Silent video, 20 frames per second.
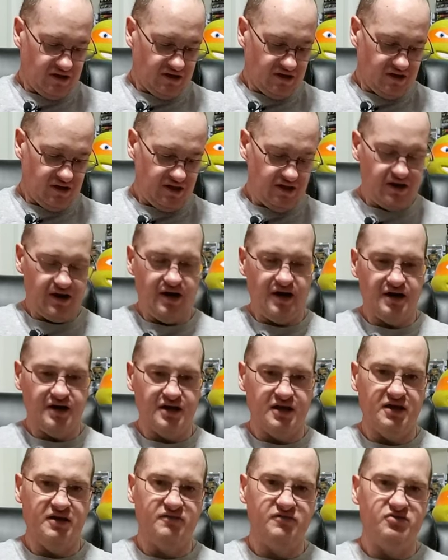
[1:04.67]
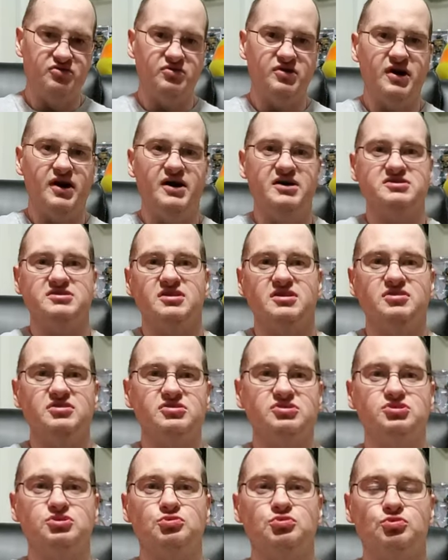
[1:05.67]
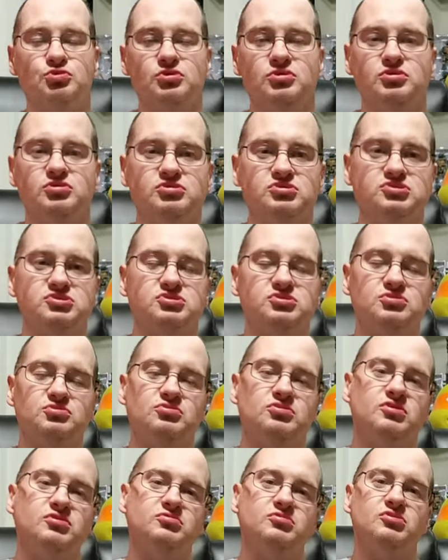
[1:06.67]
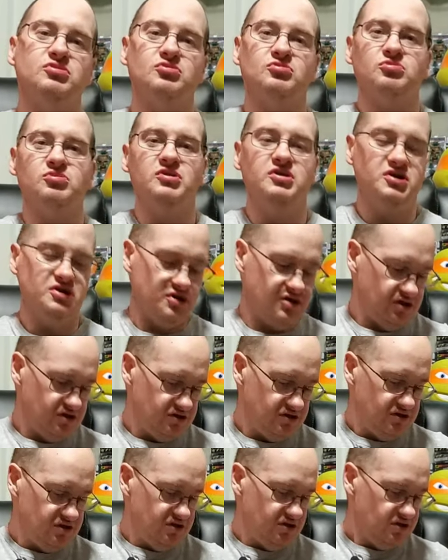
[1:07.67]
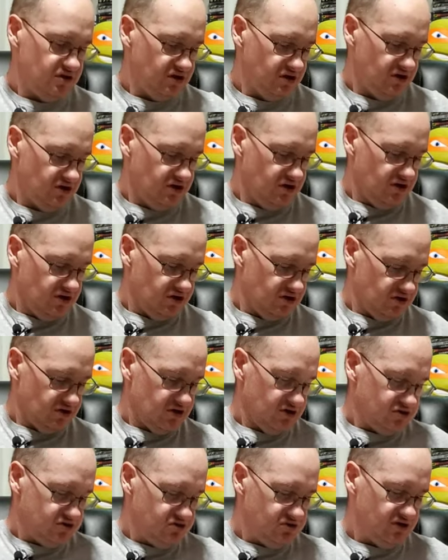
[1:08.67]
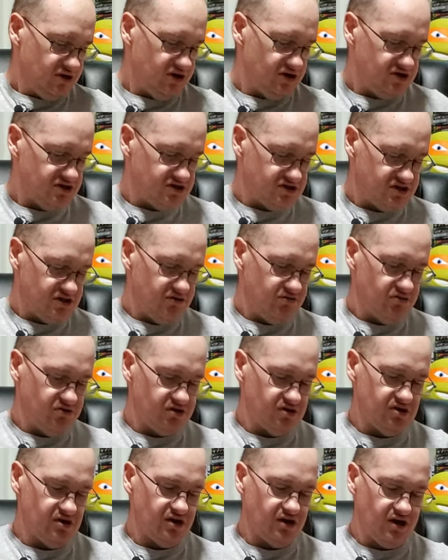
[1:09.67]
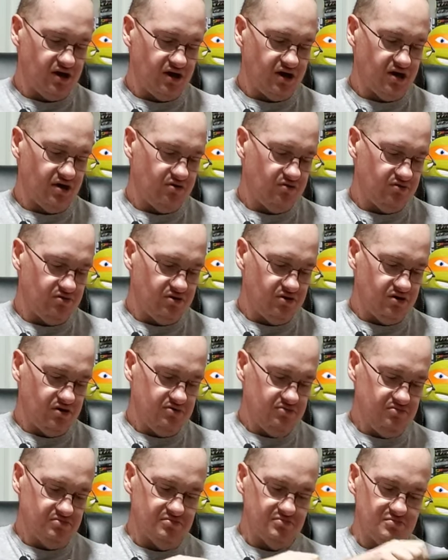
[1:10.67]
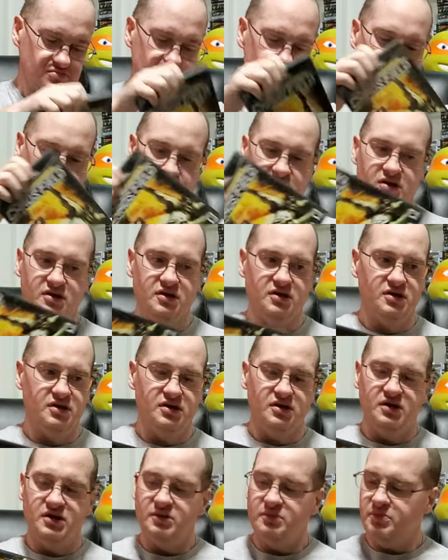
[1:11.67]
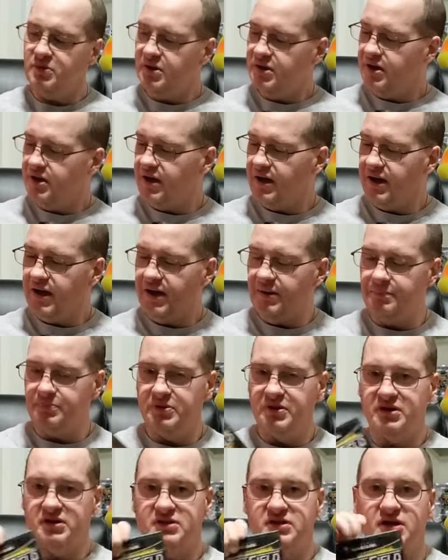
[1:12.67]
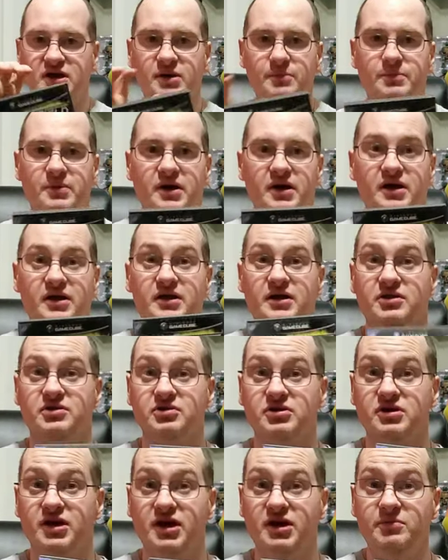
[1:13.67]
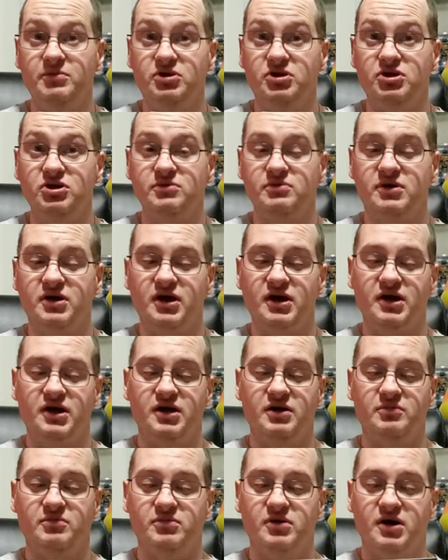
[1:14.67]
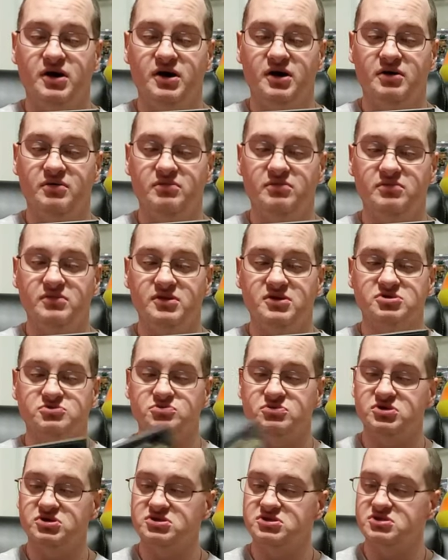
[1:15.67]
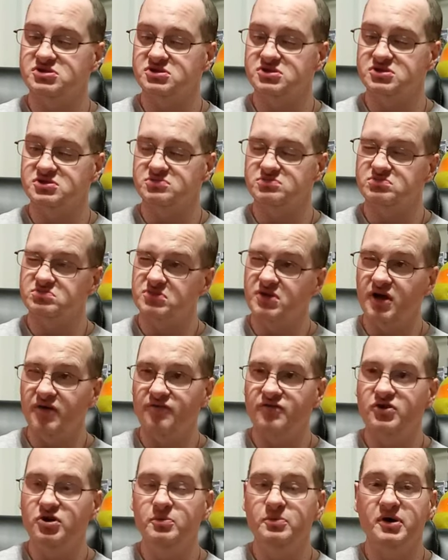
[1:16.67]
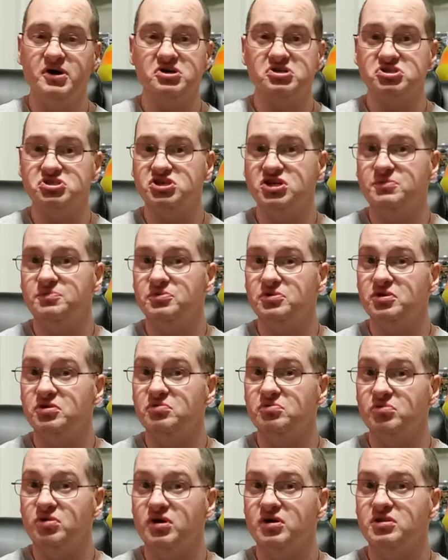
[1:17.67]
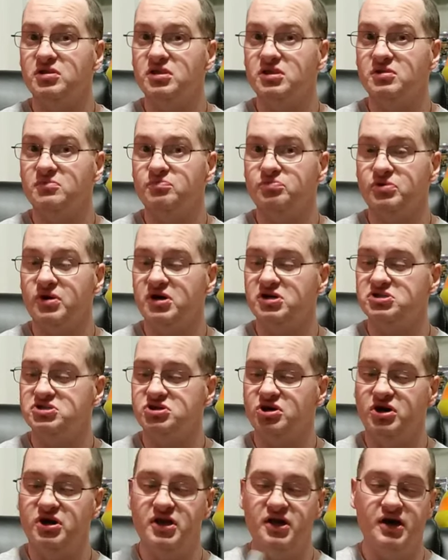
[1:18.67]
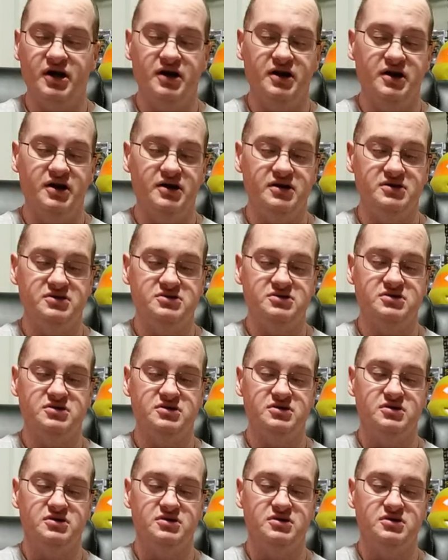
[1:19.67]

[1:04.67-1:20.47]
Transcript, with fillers: and then I'll give you guys a little tour of their store real quick and let you guys see what they got going on. But I picked up another GameCube game. Um, this was a few bucks cheaper than what price charting had it as.